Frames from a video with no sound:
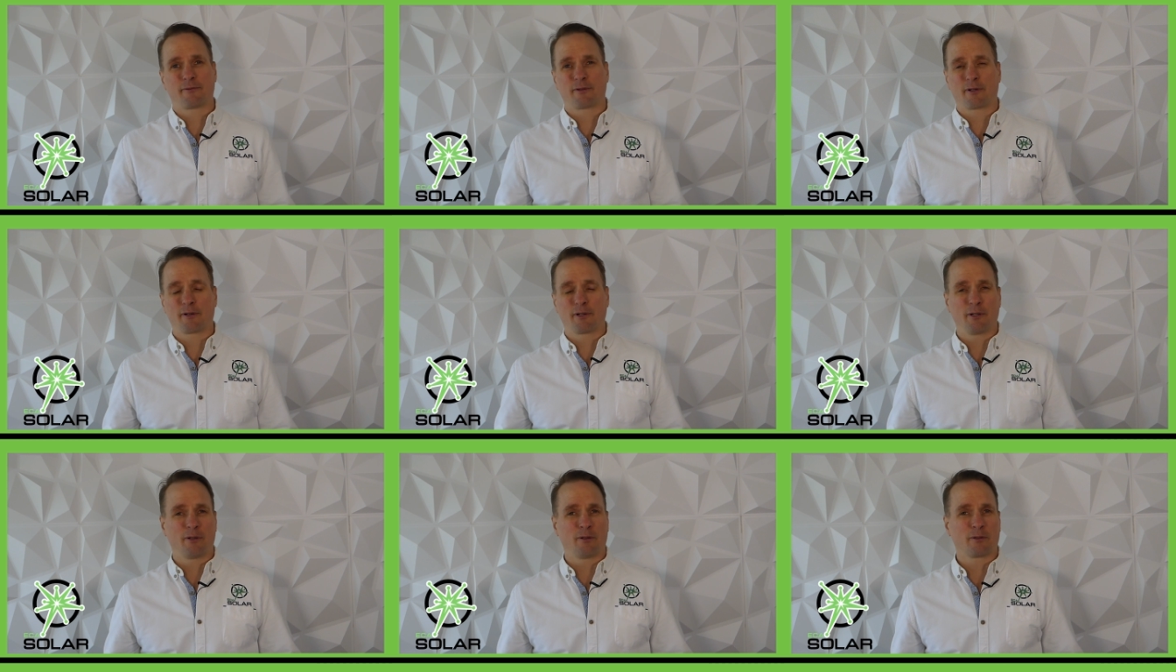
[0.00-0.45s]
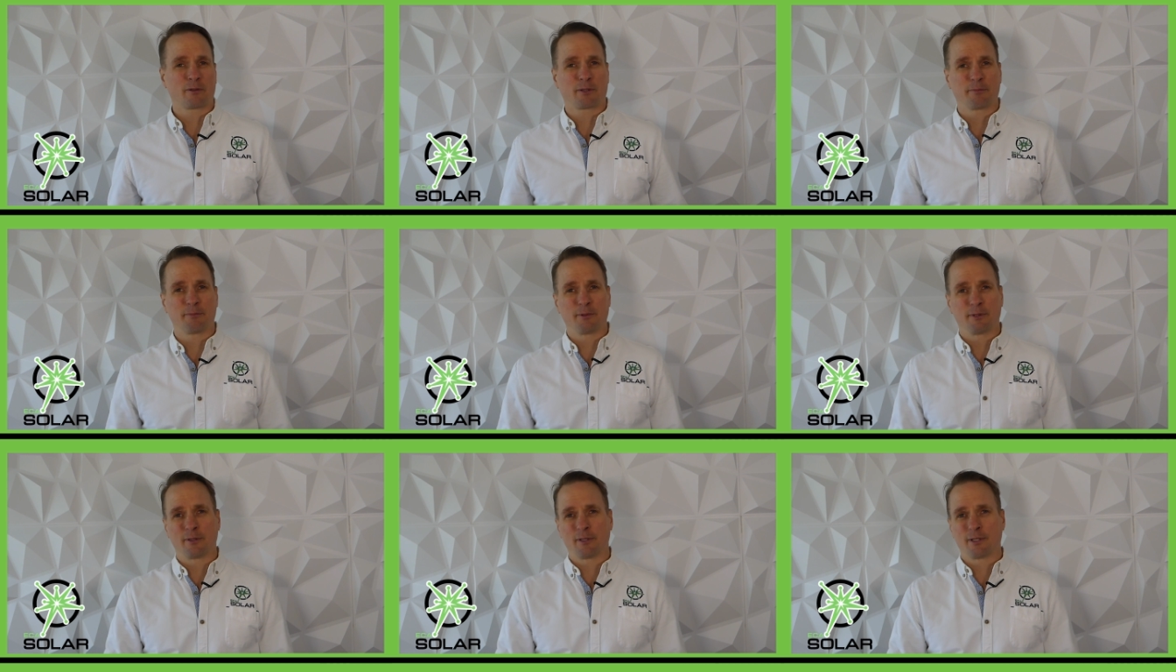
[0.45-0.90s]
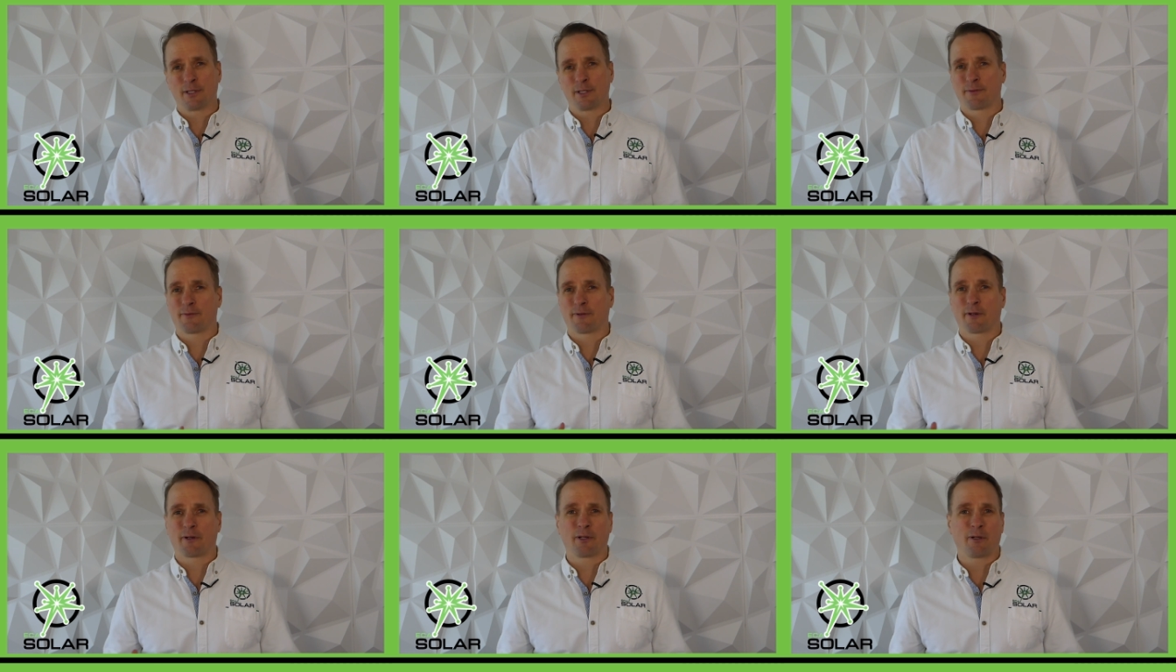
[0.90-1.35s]
very old
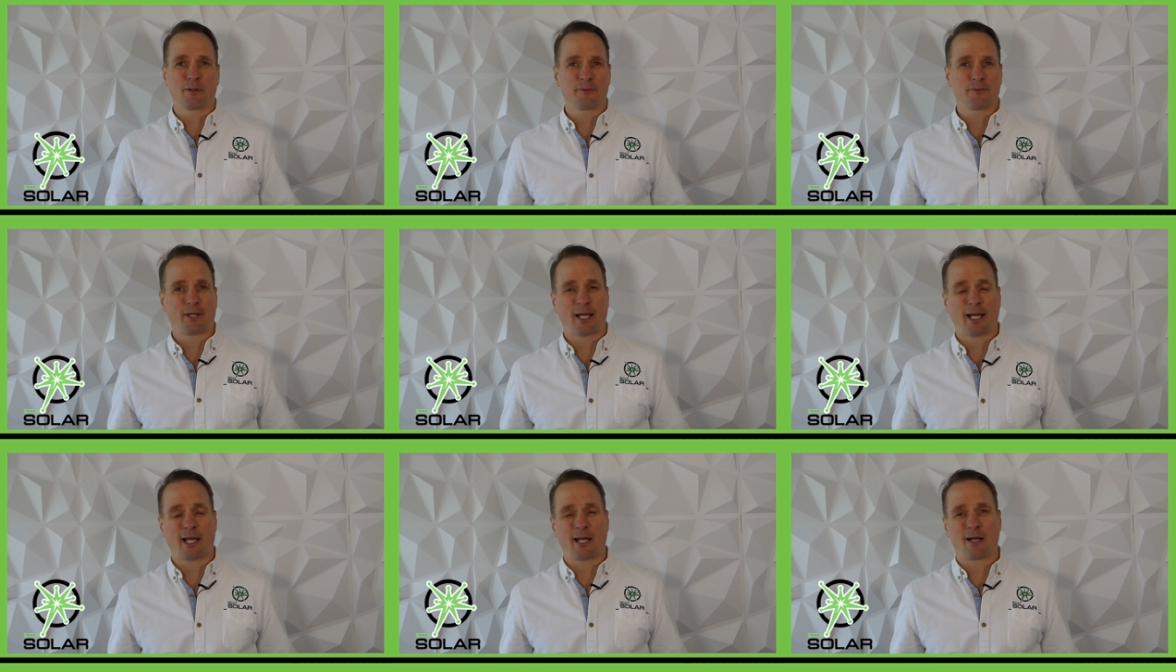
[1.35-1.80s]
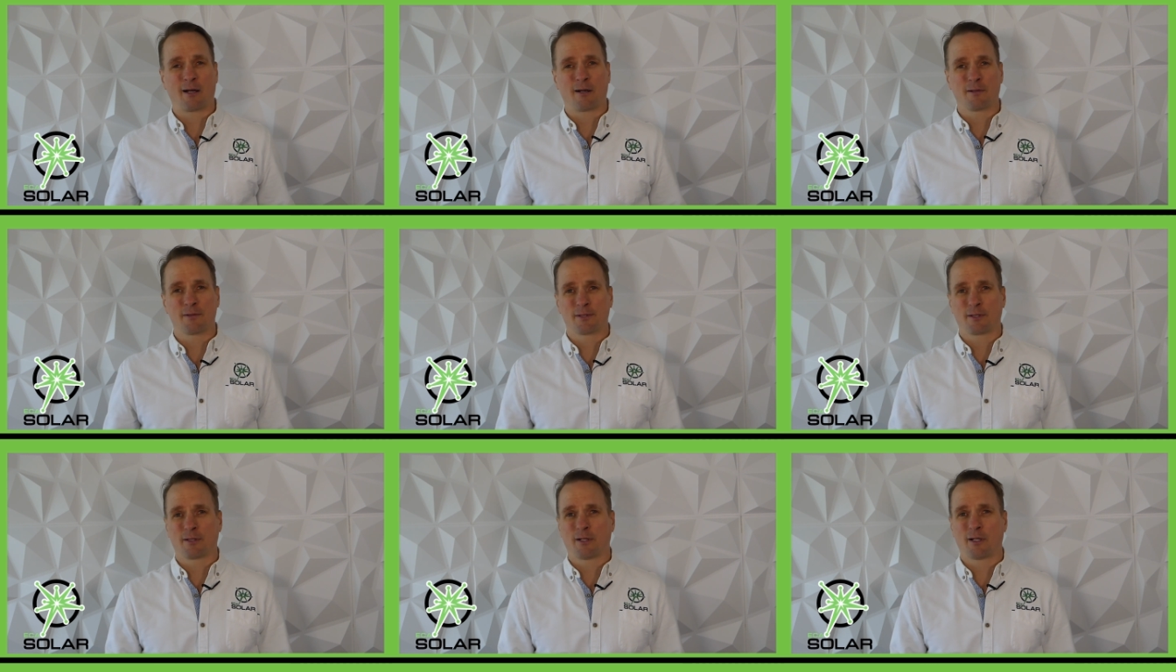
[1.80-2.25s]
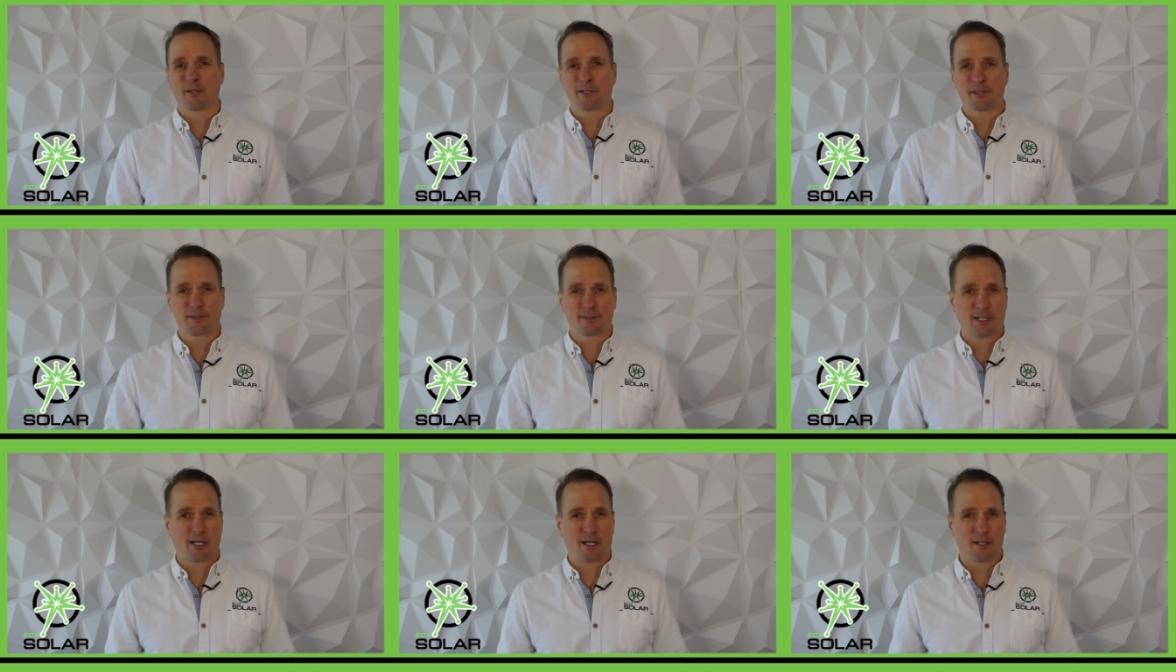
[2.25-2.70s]
communities, very old towns. A lot of
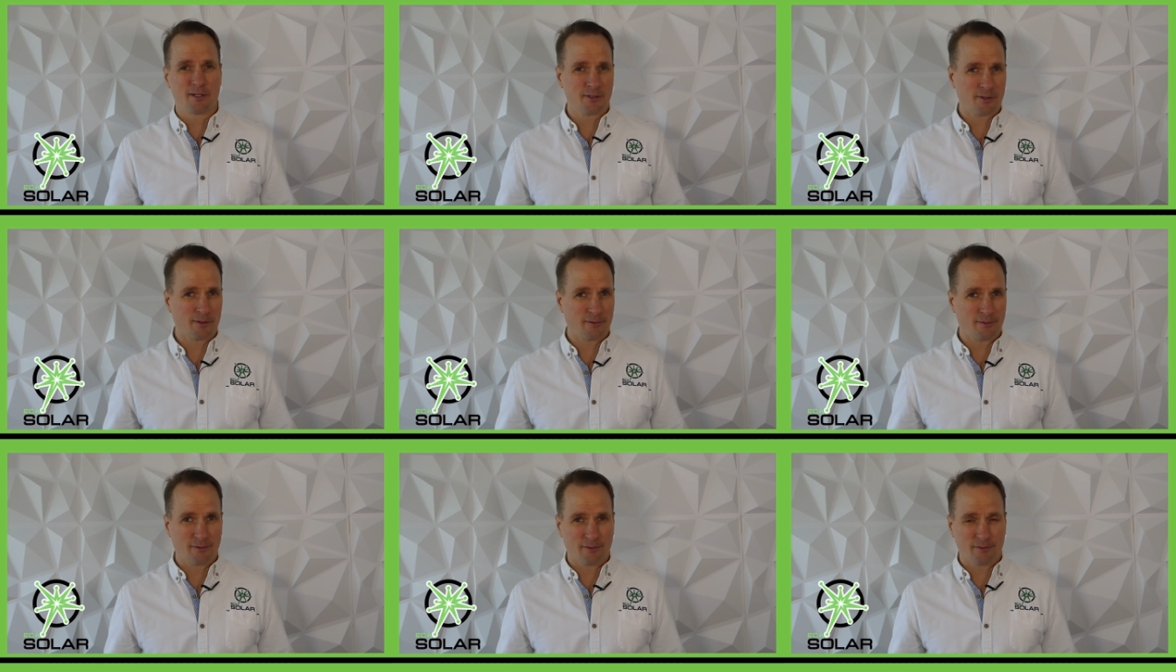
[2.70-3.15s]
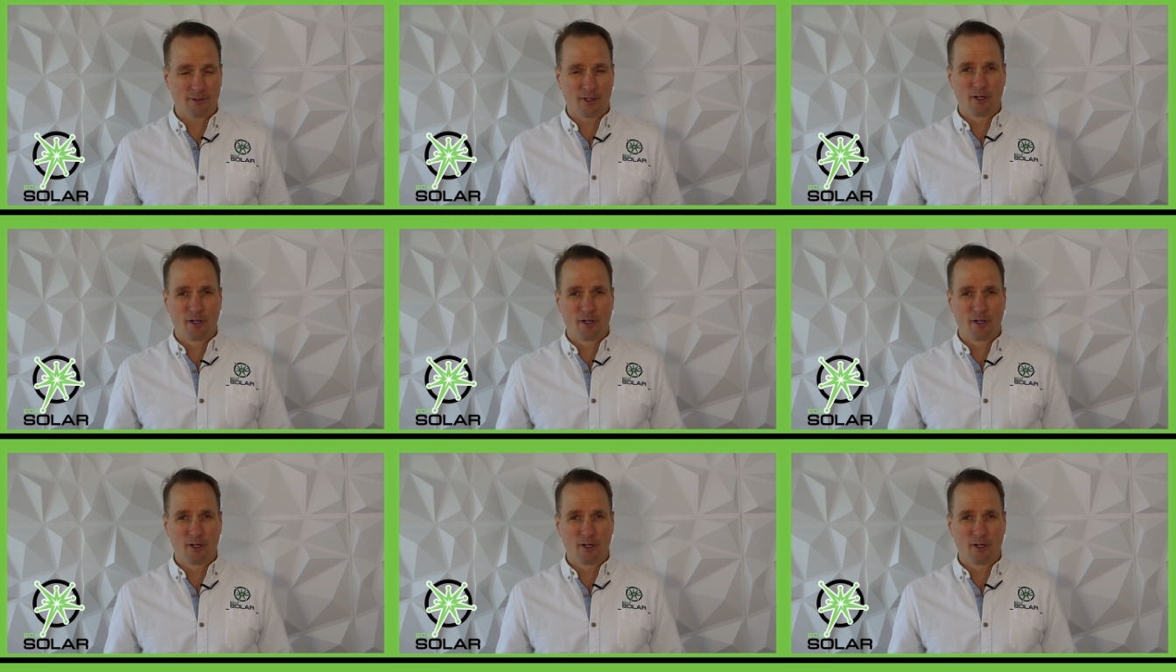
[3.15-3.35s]
these towns are over